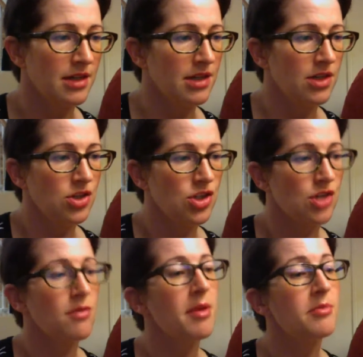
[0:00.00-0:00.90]
She
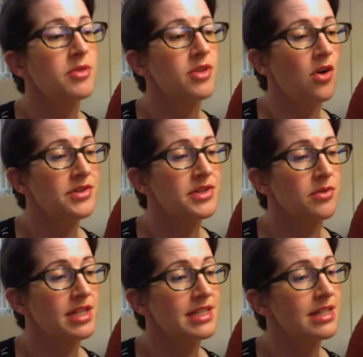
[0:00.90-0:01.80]
remembered also
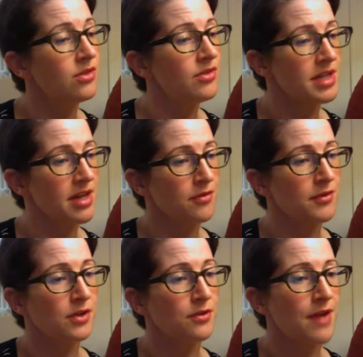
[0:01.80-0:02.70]
that till the
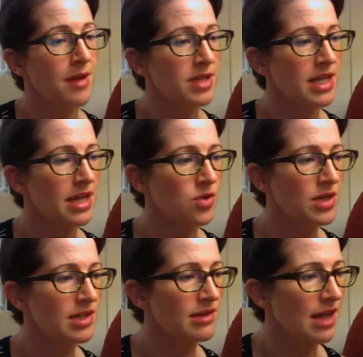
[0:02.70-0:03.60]
Netherfield family had
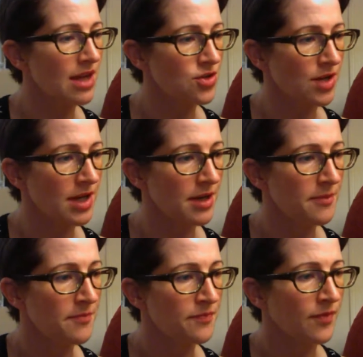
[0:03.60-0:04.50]
quitted the country,
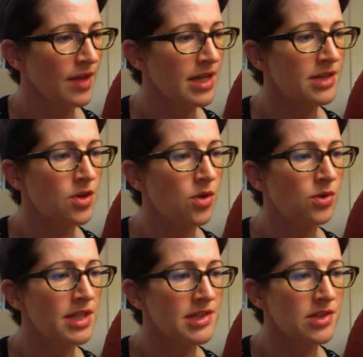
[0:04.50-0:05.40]
he had told
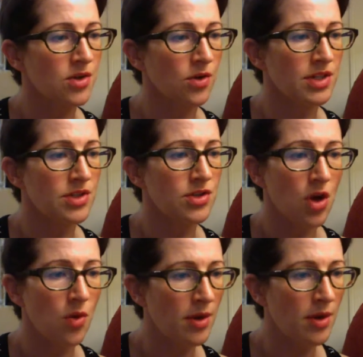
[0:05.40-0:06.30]
his story to no
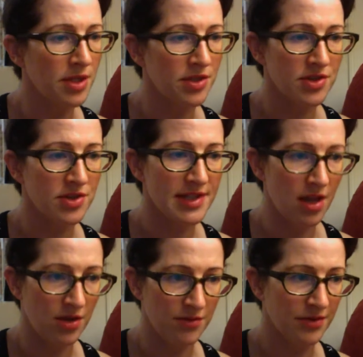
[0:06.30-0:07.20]
one but
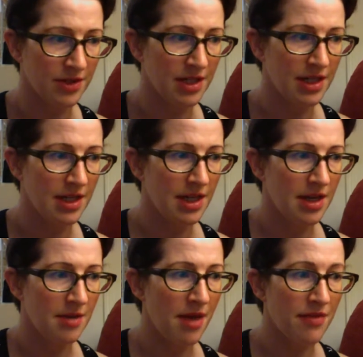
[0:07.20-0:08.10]
herself,
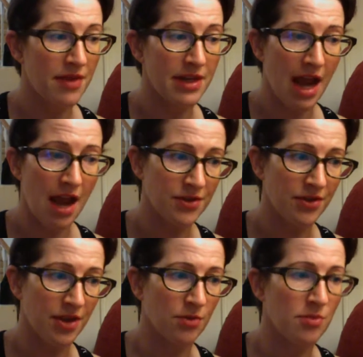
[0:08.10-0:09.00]
but that after
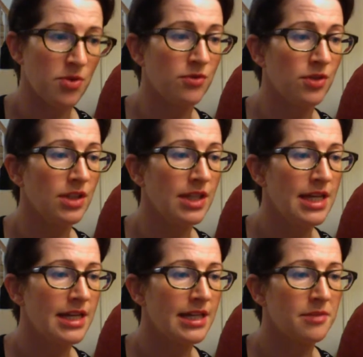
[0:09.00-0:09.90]
their removal
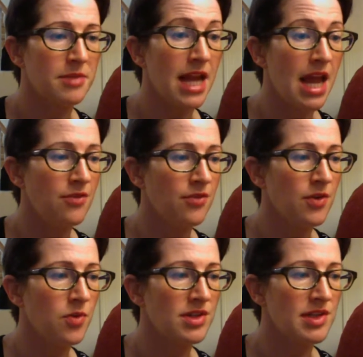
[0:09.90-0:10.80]
it had been
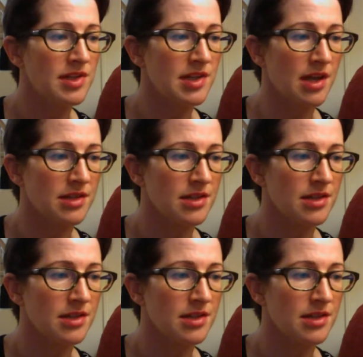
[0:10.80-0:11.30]
everywhere discussed,